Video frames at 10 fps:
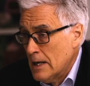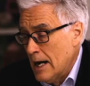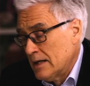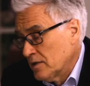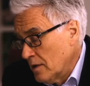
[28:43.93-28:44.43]

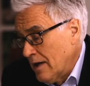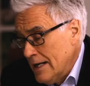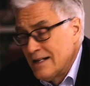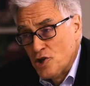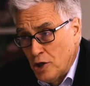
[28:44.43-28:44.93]
And, you know,
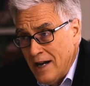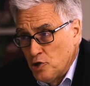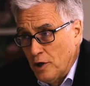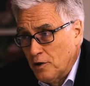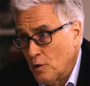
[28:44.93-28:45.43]
it's
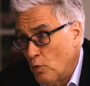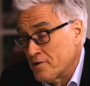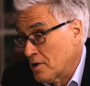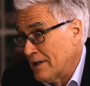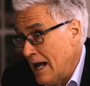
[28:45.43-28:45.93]
tragic that
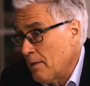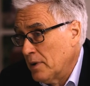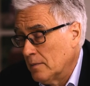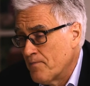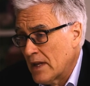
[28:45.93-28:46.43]
what's going to
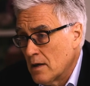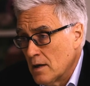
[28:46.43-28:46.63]
happen